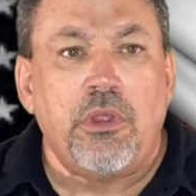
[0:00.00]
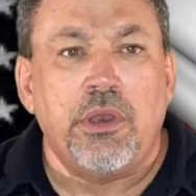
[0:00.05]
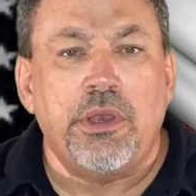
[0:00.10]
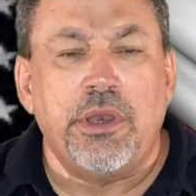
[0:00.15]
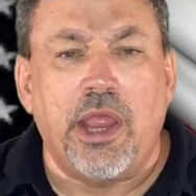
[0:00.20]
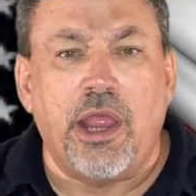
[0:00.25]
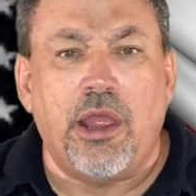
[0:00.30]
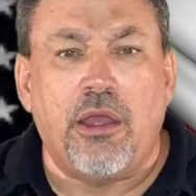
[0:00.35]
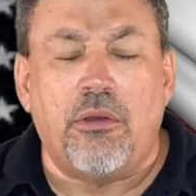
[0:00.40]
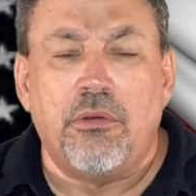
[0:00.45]

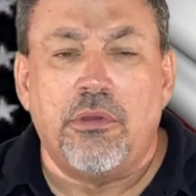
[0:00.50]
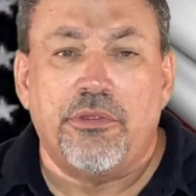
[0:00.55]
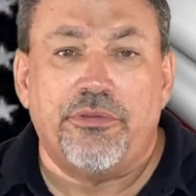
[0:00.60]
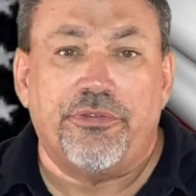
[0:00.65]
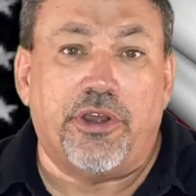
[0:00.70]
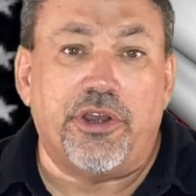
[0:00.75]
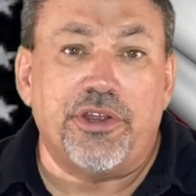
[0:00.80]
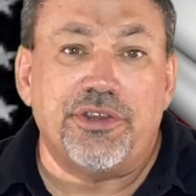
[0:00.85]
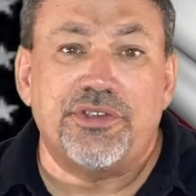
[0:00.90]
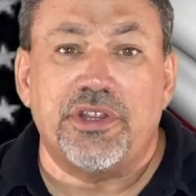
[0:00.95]
Now,
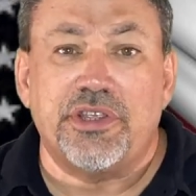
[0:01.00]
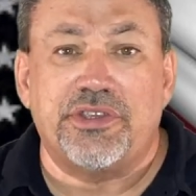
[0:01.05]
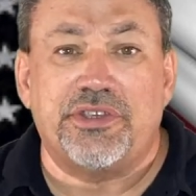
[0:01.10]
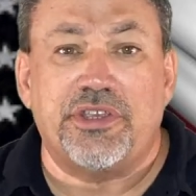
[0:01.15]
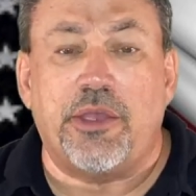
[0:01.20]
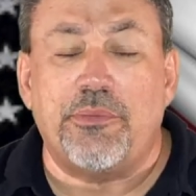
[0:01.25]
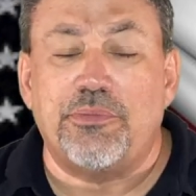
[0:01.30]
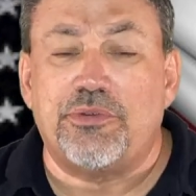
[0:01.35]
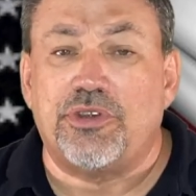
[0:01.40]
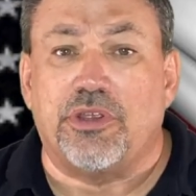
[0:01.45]
there's an
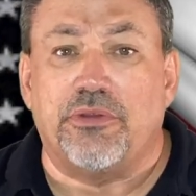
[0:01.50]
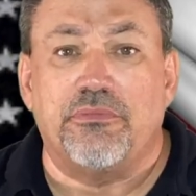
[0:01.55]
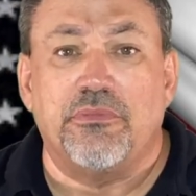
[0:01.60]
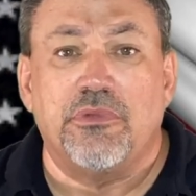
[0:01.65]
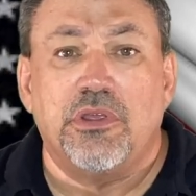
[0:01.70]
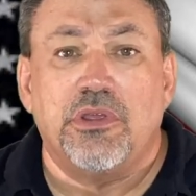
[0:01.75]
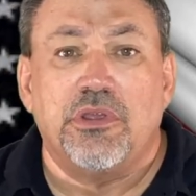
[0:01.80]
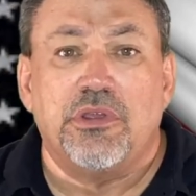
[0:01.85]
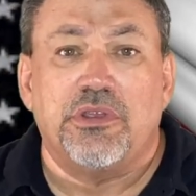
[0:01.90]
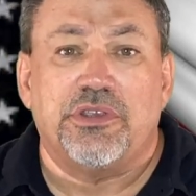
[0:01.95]
exemption.
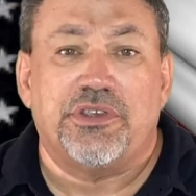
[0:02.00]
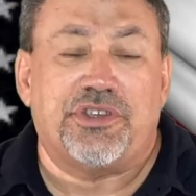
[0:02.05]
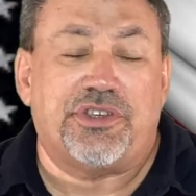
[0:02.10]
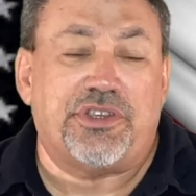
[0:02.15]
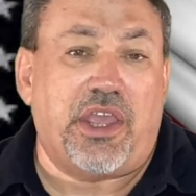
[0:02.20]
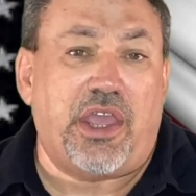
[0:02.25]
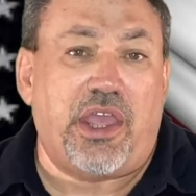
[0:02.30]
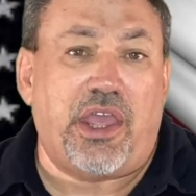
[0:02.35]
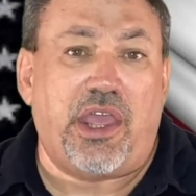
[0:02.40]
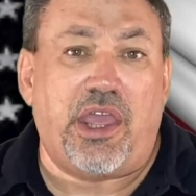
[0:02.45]

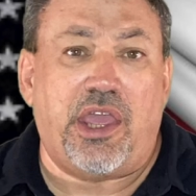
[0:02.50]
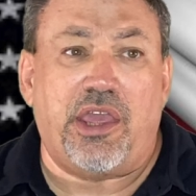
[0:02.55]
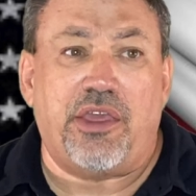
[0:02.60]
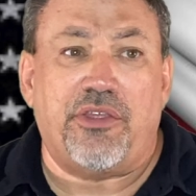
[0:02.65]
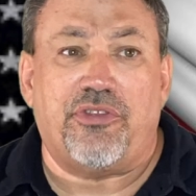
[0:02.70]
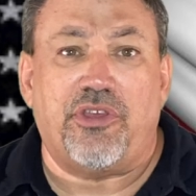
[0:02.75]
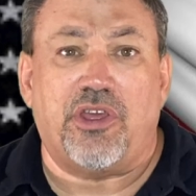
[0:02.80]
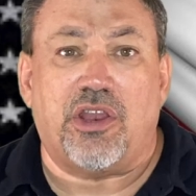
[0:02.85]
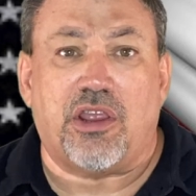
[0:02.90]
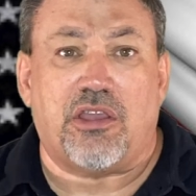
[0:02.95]
Say
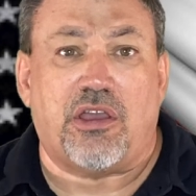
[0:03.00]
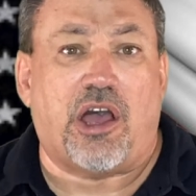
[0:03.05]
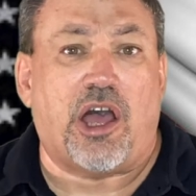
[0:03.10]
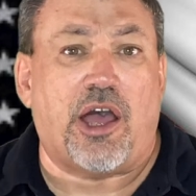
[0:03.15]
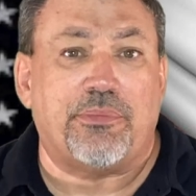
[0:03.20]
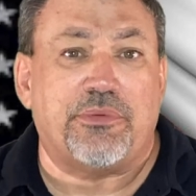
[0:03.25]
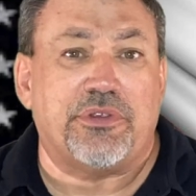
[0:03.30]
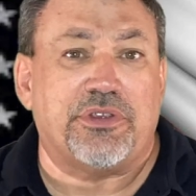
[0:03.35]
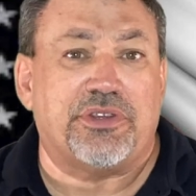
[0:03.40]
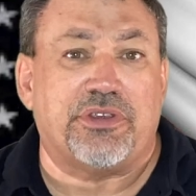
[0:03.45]
that a
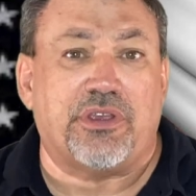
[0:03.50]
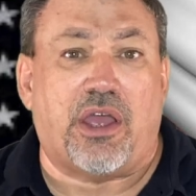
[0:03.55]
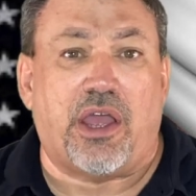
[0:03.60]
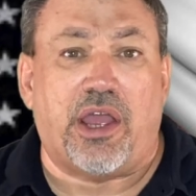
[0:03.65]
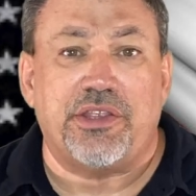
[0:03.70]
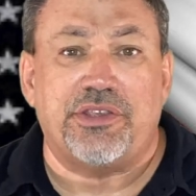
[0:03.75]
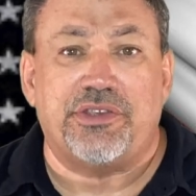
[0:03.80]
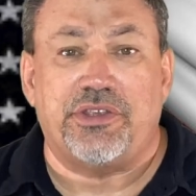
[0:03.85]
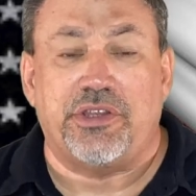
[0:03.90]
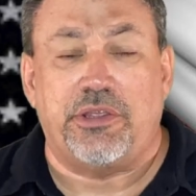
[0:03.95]
cop
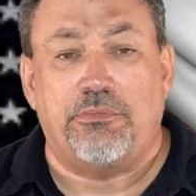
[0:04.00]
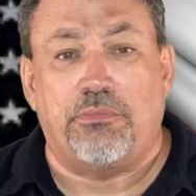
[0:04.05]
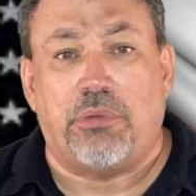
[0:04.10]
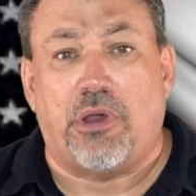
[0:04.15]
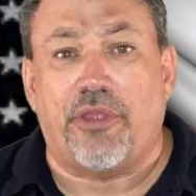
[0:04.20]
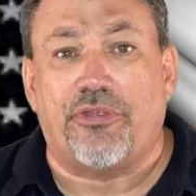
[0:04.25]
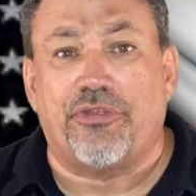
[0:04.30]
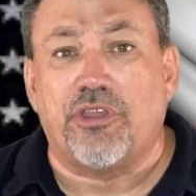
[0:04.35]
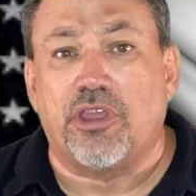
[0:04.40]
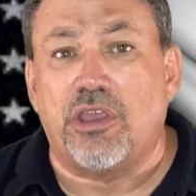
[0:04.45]
decides that he
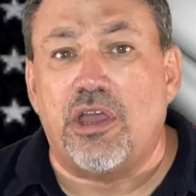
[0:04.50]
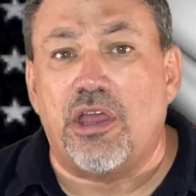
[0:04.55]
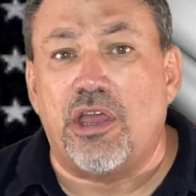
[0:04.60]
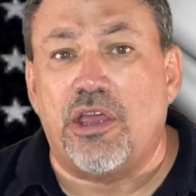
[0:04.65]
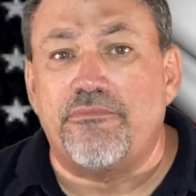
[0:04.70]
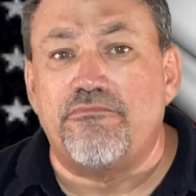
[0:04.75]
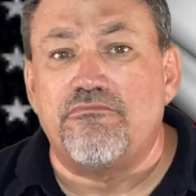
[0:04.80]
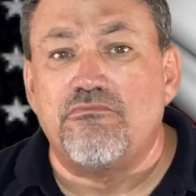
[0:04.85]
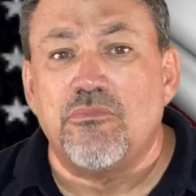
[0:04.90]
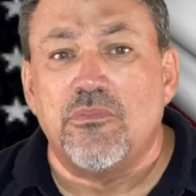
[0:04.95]
bought the
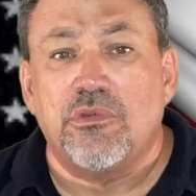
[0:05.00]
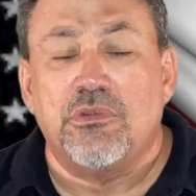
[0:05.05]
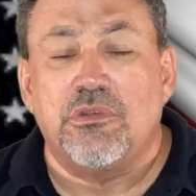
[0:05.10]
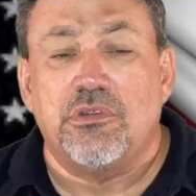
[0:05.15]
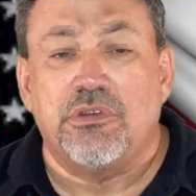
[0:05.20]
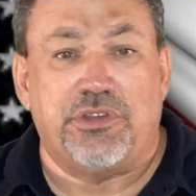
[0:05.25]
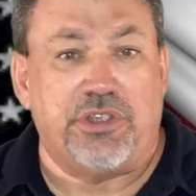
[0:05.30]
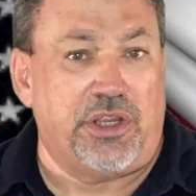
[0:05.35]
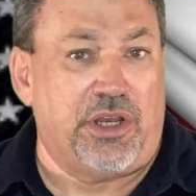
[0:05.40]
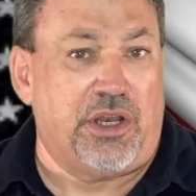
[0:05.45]
gun,
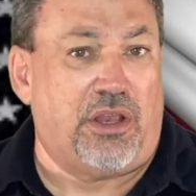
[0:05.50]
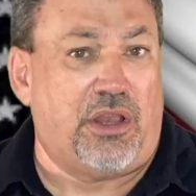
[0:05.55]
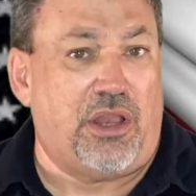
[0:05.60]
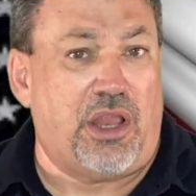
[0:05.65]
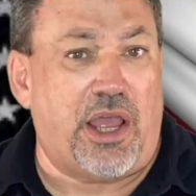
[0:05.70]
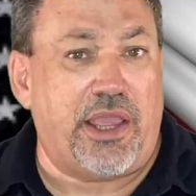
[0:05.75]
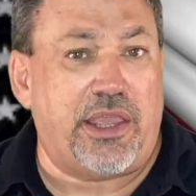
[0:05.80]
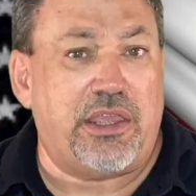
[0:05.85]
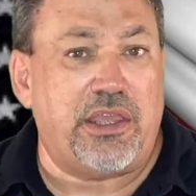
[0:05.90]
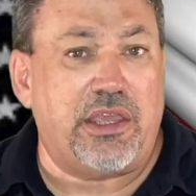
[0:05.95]
didn't
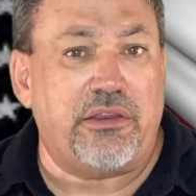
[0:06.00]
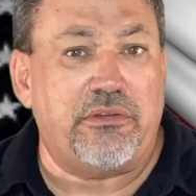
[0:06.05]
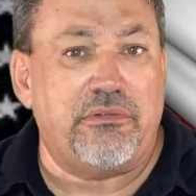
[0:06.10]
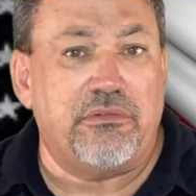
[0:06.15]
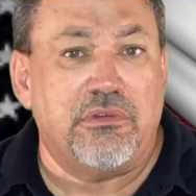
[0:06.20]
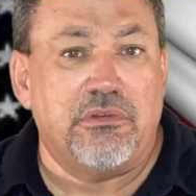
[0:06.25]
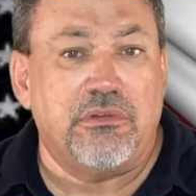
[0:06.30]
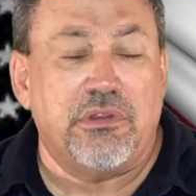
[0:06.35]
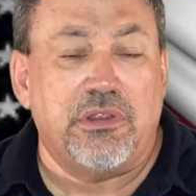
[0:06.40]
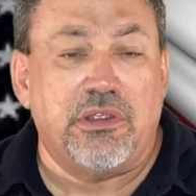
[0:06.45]
like it,
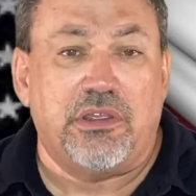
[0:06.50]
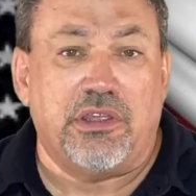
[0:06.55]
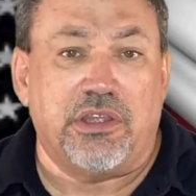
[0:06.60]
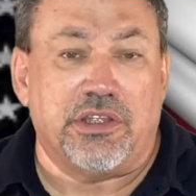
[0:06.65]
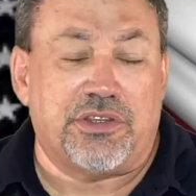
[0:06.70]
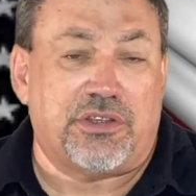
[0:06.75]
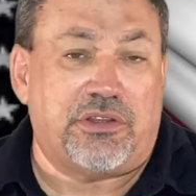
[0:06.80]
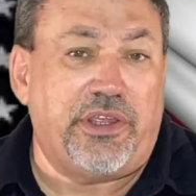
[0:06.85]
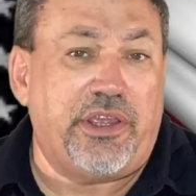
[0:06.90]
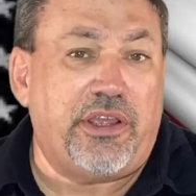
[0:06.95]

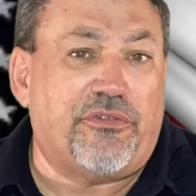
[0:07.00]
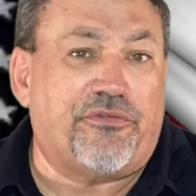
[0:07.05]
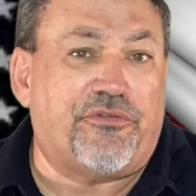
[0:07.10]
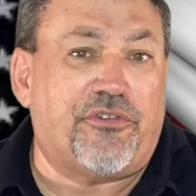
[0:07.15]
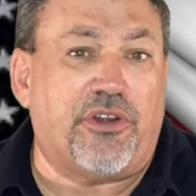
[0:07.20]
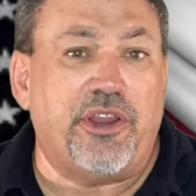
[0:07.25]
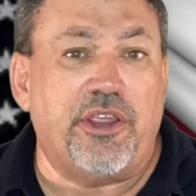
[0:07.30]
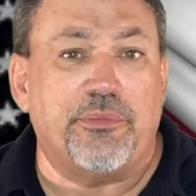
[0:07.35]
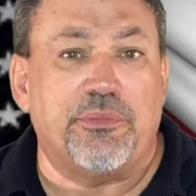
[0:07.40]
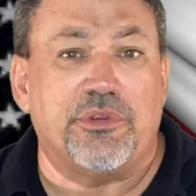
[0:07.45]
it's legal
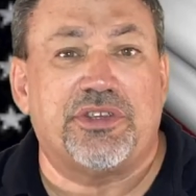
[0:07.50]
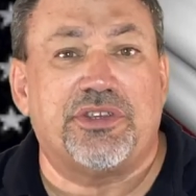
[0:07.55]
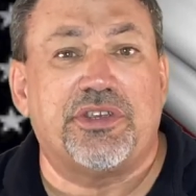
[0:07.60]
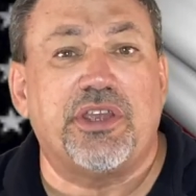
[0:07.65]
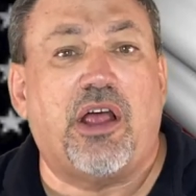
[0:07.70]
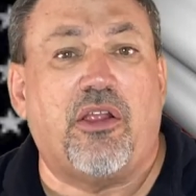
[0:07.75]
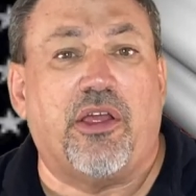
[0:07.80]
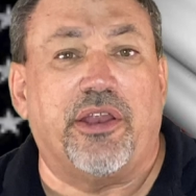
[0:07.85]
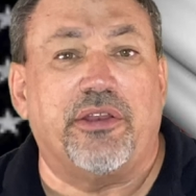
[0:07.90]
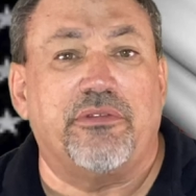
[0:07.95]
for him to
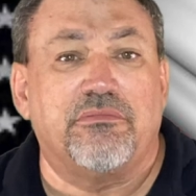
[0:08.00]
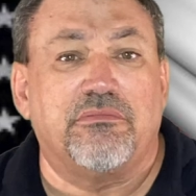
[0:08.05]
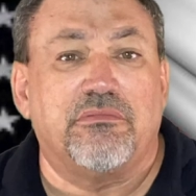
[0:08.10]
sell it.